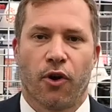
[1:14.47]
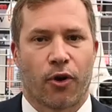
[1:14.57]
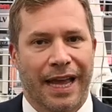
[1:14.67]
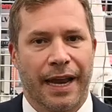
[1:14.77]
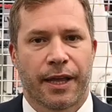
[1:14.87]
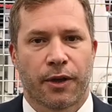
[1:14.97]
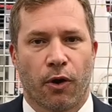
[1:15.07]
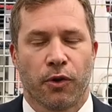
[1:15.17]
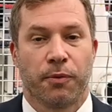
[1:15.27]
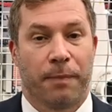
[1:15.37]
organic
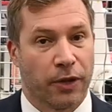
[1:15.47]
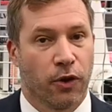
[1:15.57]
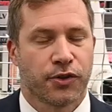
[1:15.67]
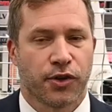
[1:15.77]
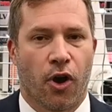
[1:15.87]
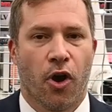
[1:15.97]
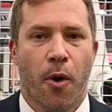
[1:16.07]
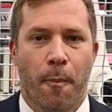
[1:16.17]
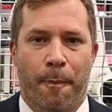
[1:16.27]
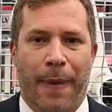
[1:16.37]
growth, but also
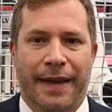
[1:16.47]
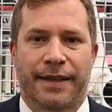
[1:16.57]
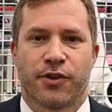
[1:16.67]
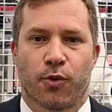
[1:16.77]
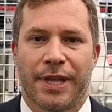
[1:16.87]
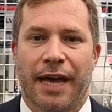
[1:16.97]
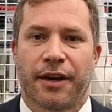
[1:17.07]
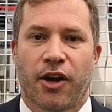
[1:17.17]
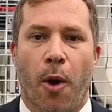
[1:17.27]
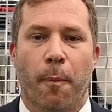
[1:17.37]
partnership with
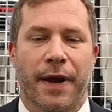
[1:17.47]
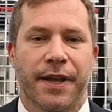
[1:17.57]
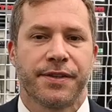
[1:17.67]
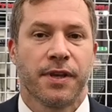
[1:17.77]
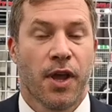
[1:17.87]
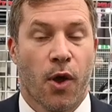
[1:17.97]
other companies,